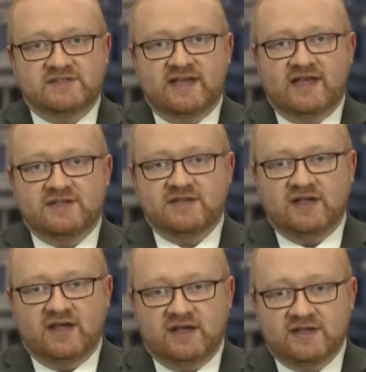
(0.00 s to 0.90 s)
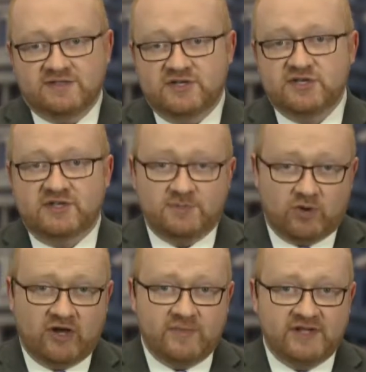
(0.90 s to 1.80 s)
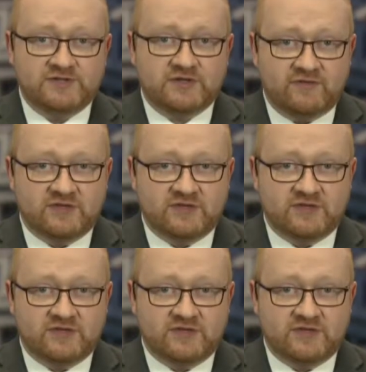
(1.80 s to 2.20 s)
that essentially broadband service